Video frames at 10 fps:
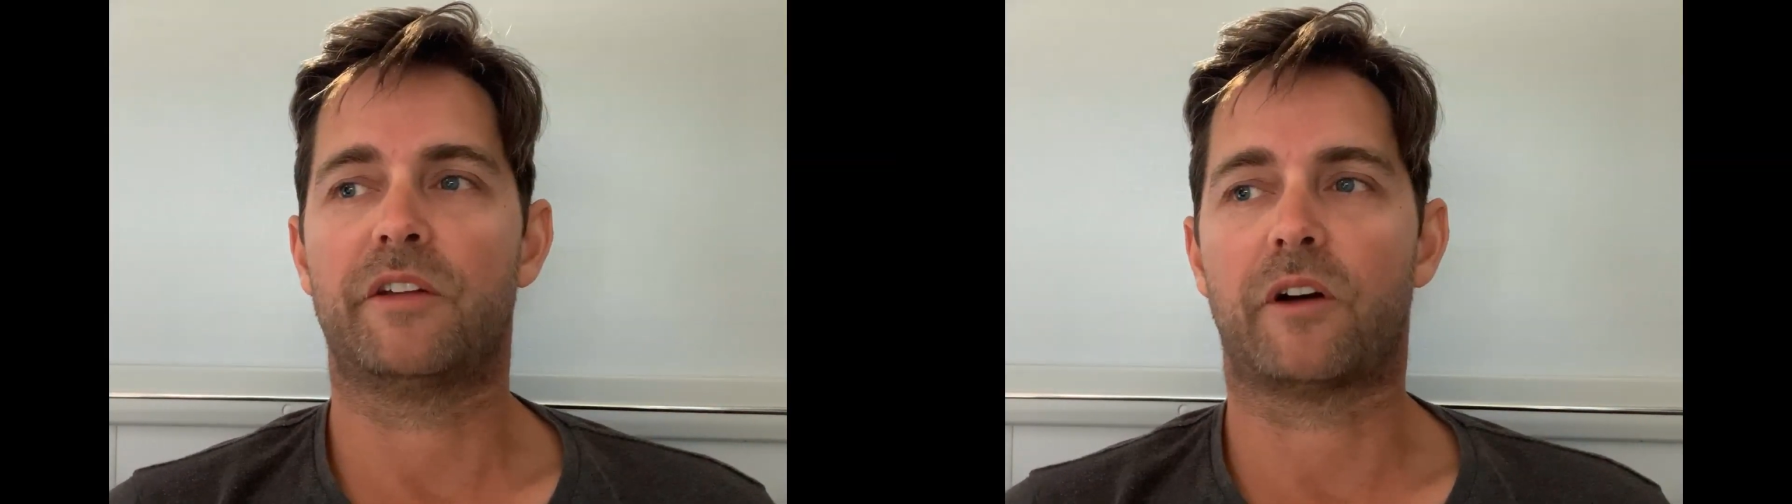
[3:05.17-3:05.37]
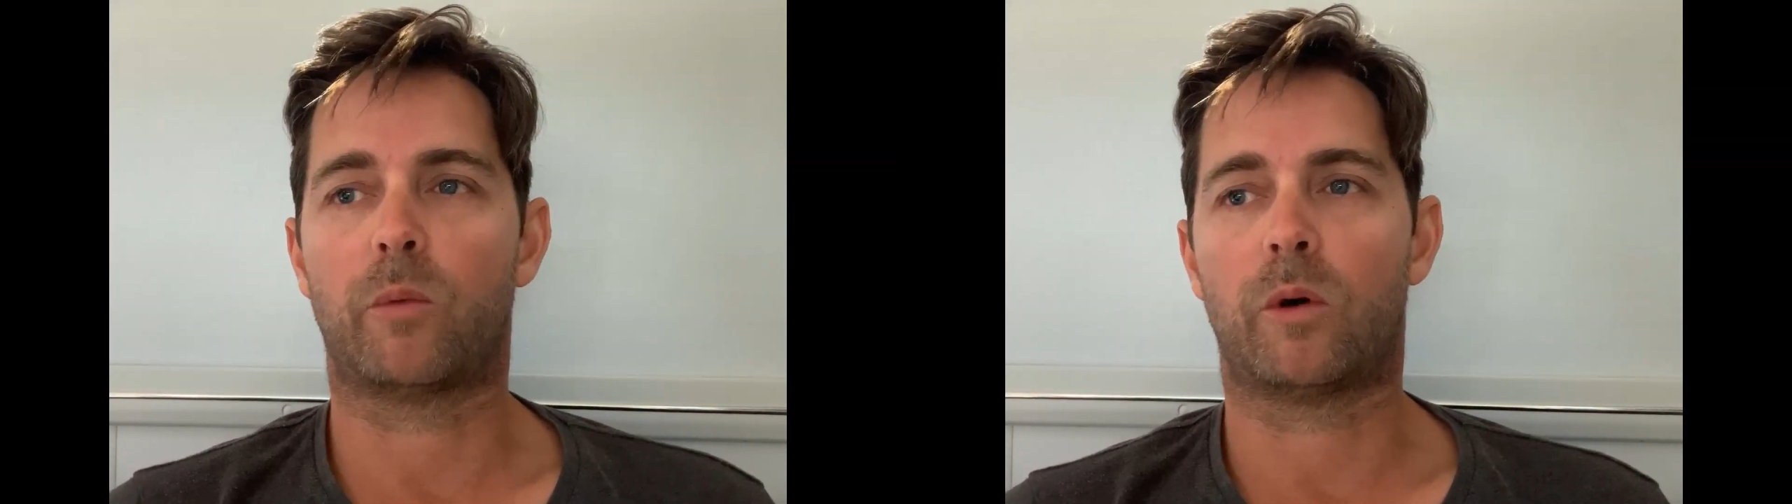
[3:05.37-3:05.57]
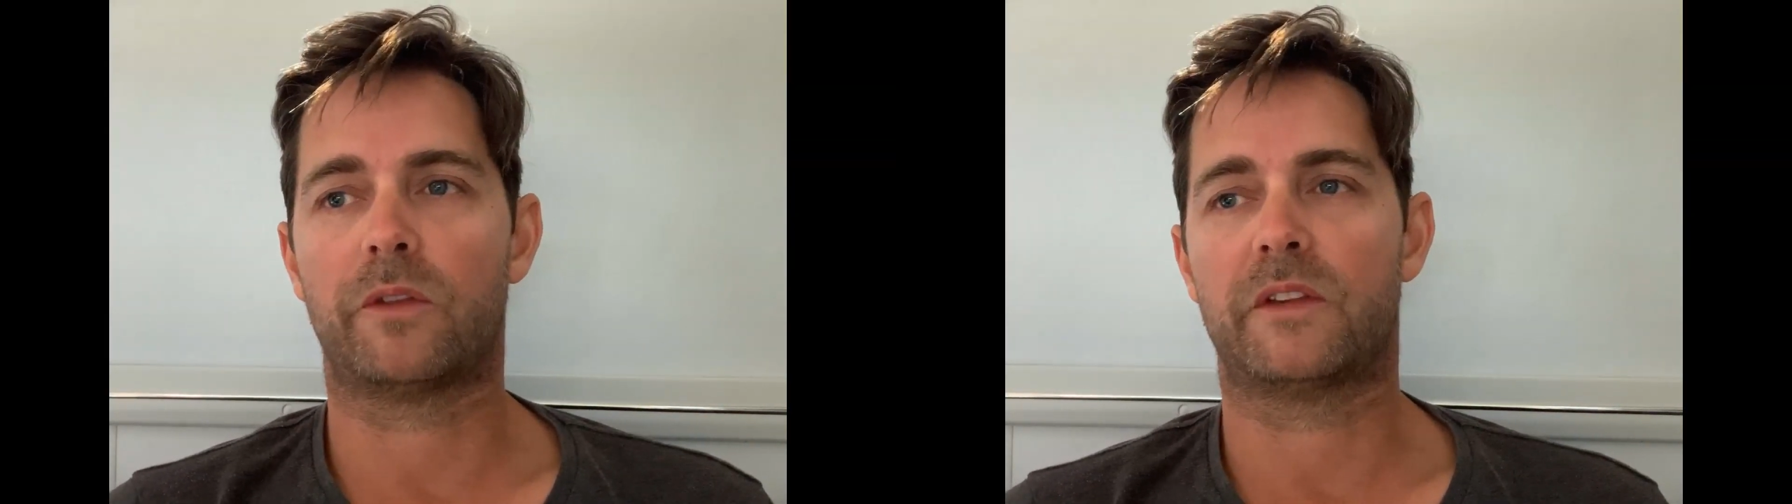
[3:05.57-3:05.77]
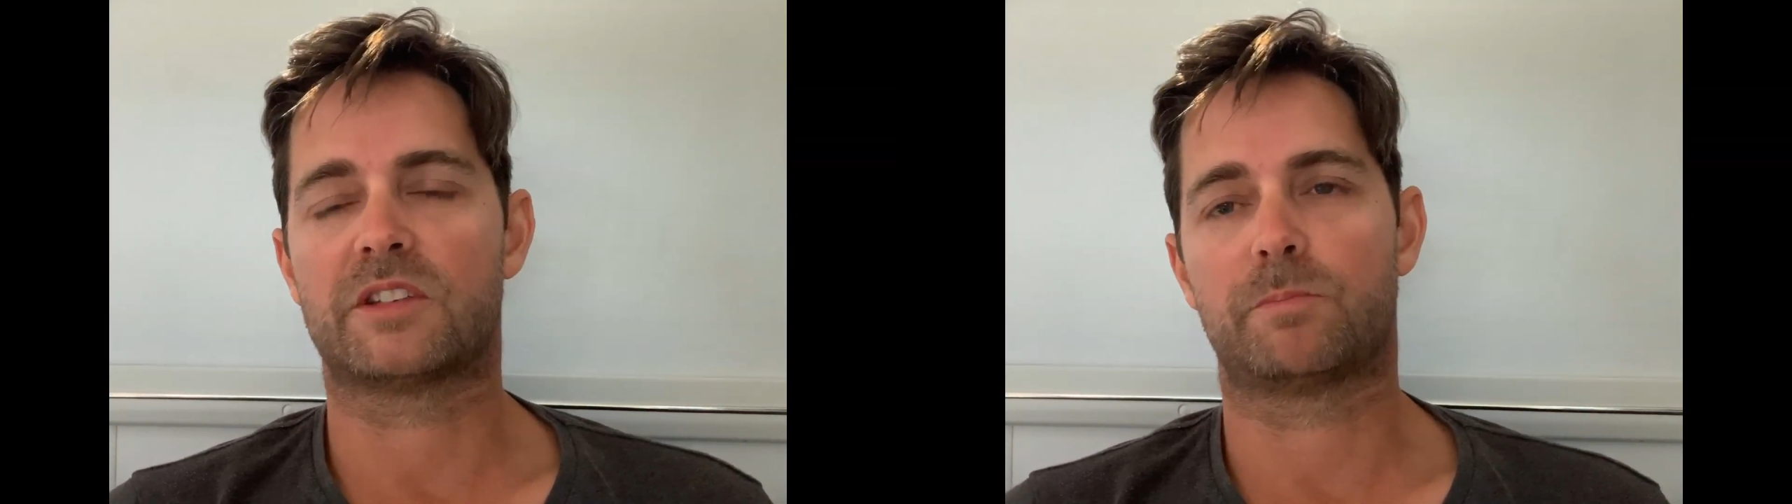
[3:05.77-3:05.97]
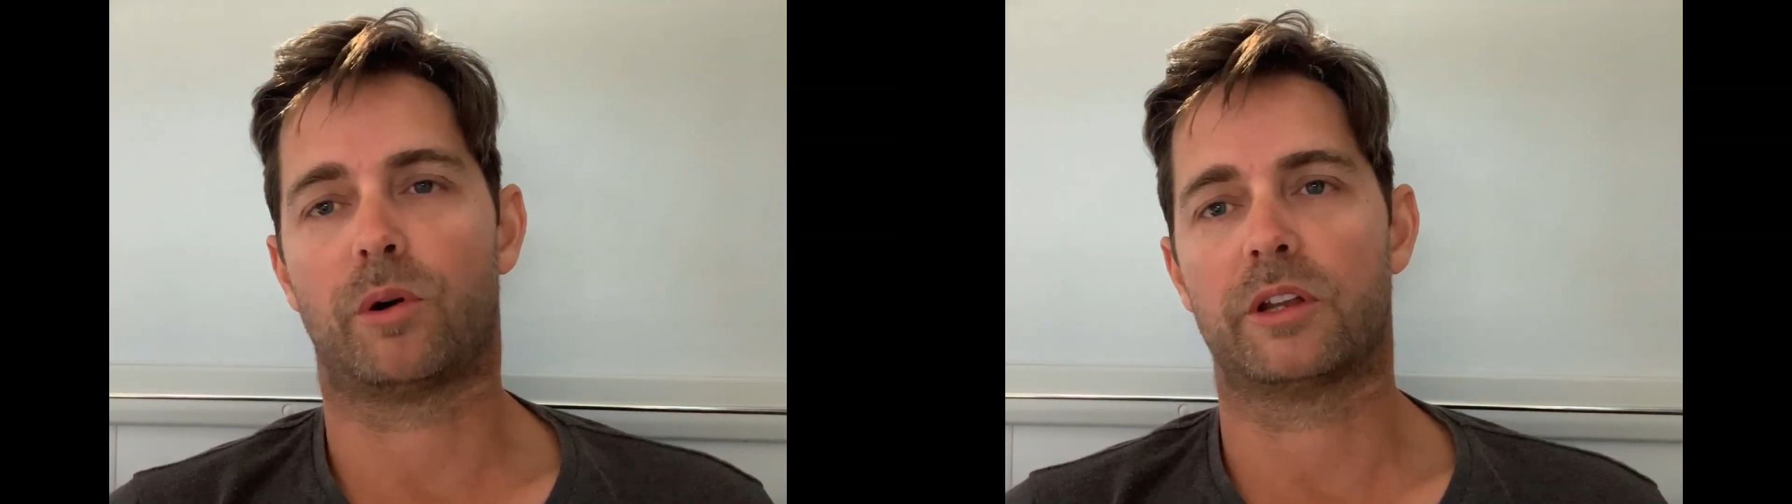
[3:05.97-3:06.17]
if I want
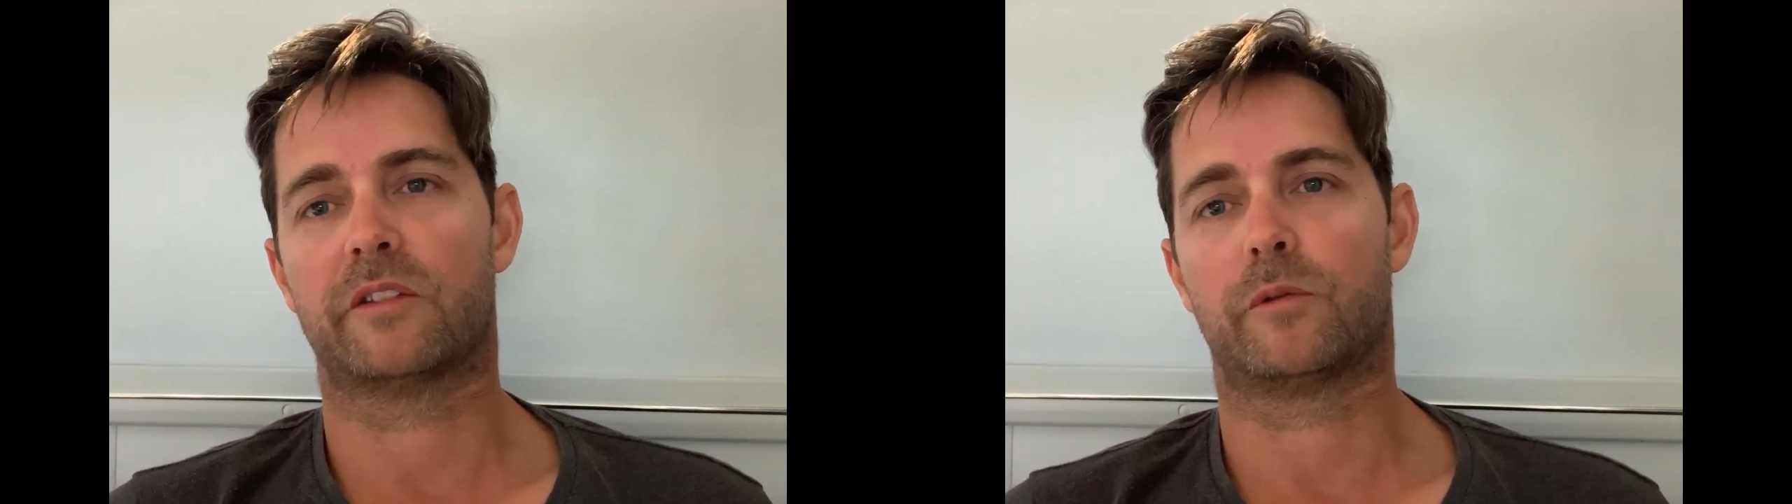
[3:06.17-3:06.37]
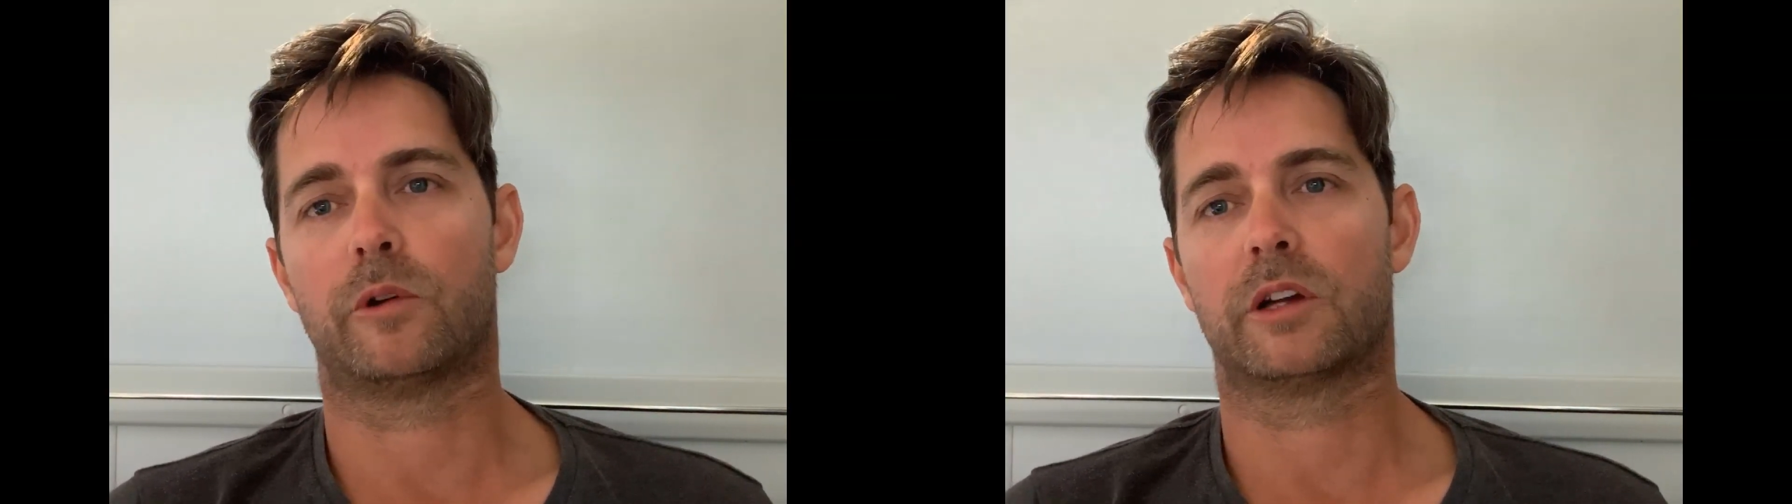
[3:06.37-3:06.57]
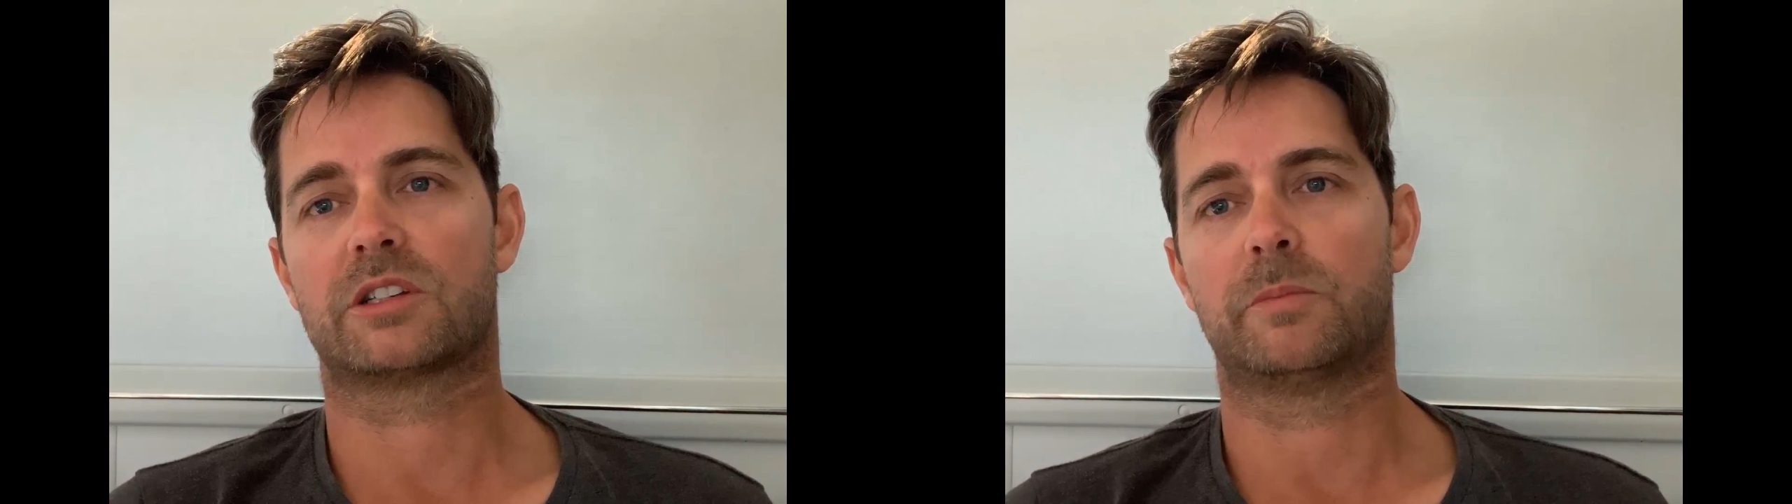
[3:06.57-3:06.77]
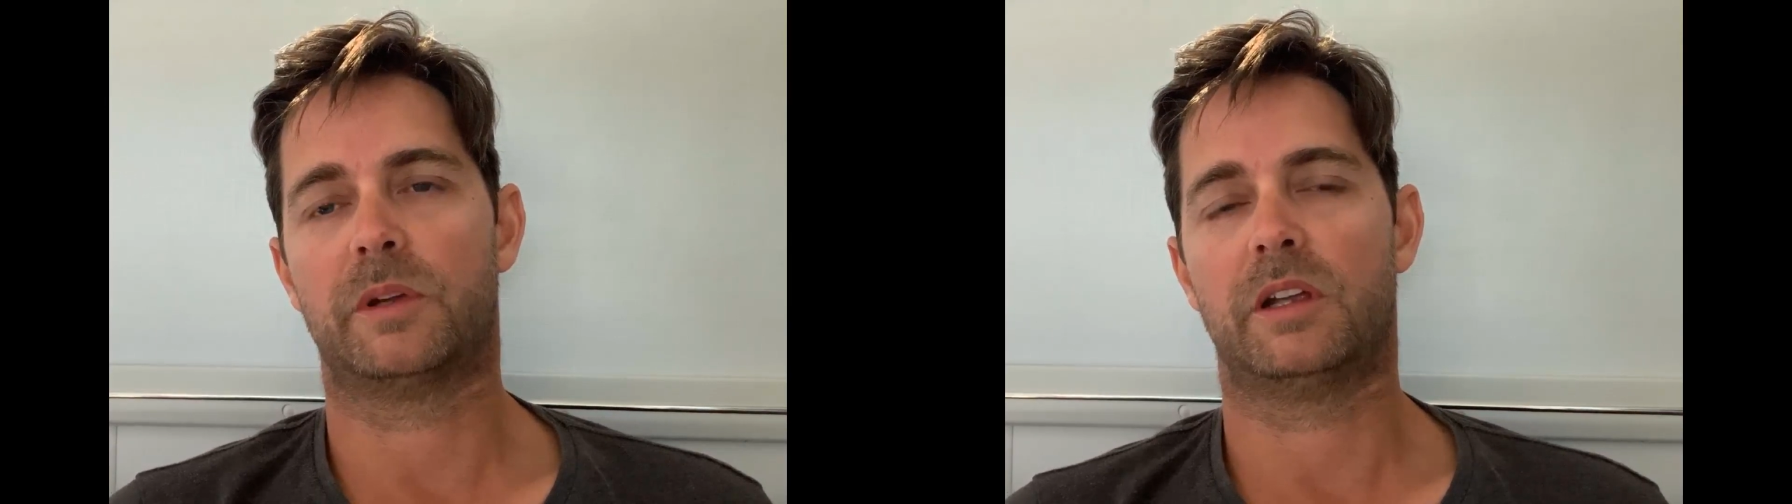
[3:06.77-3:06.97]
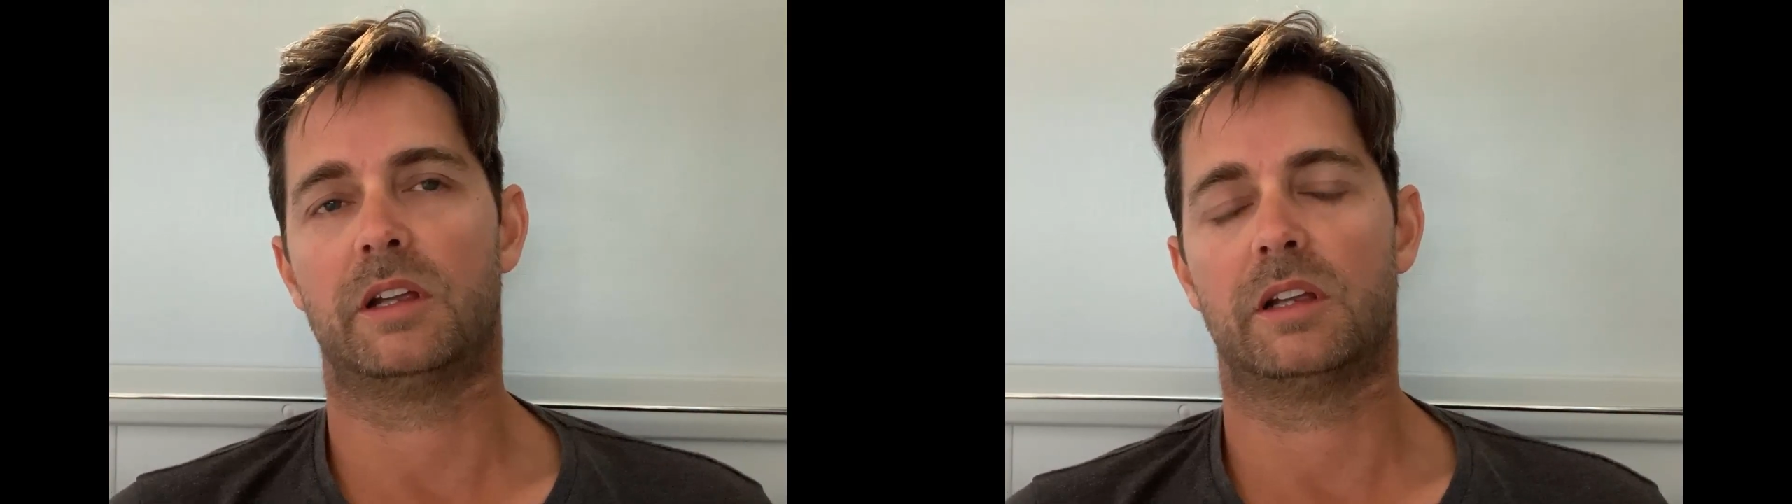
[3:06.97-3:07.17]
this body of work to
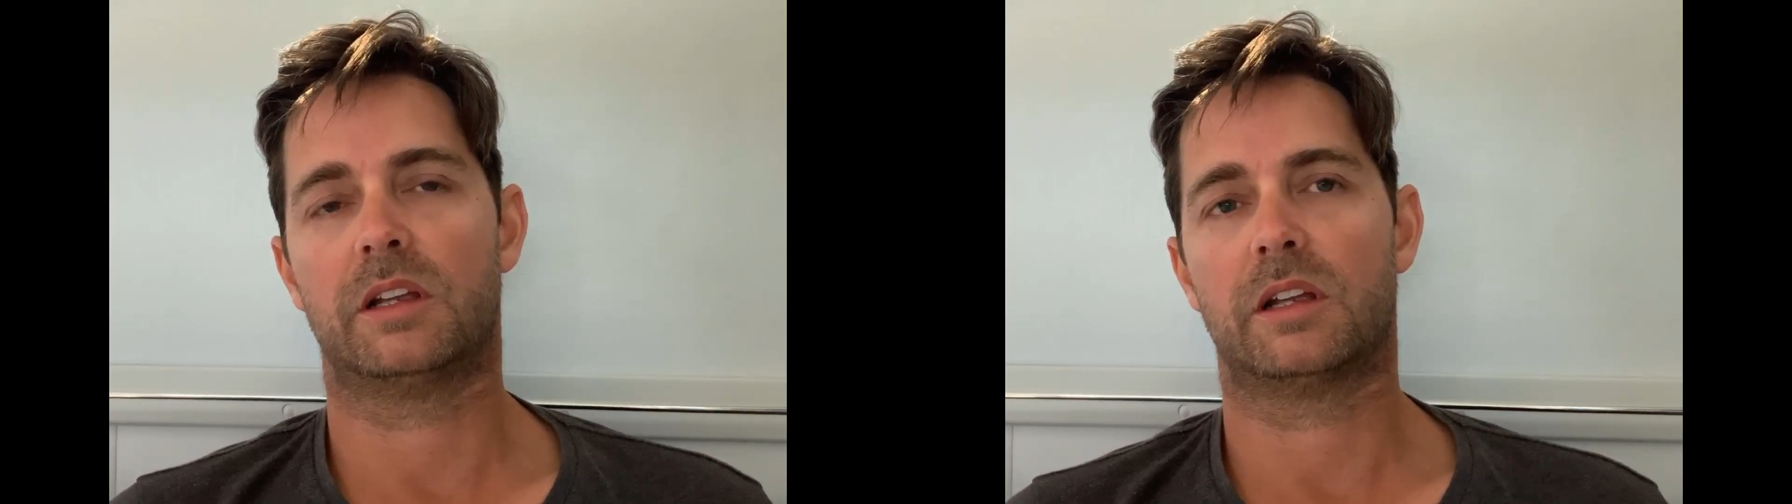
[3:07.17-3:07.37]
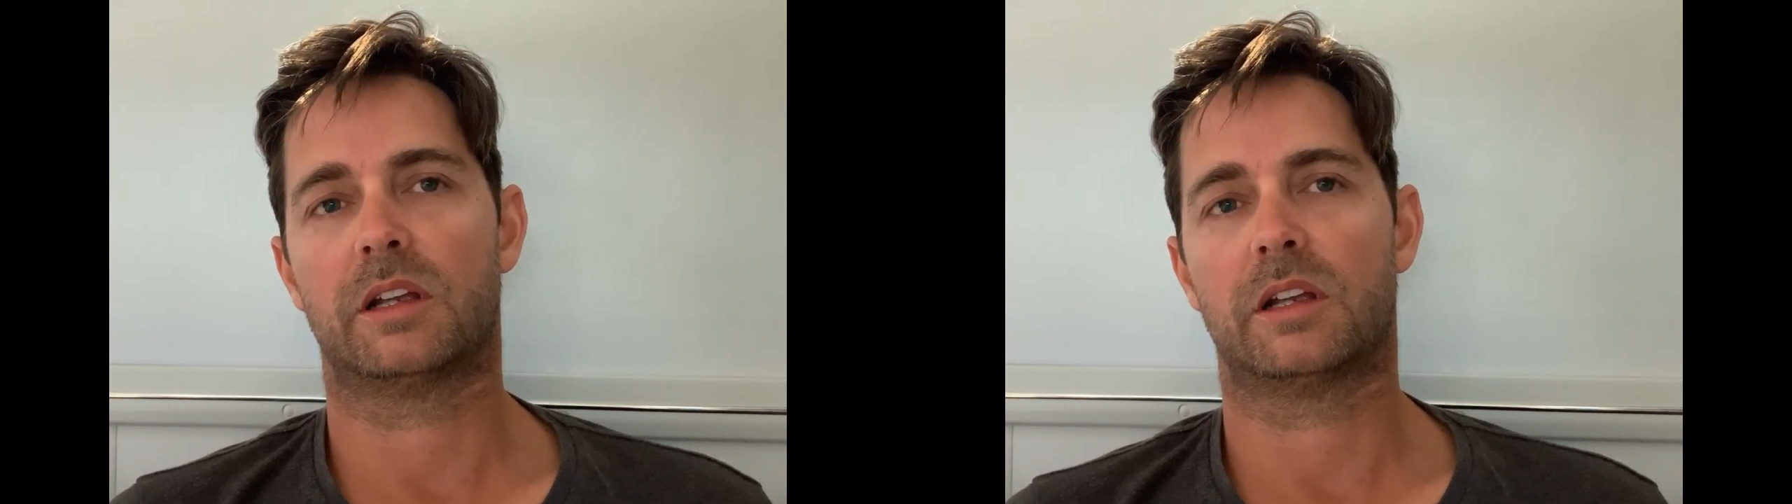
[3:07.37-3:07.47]
be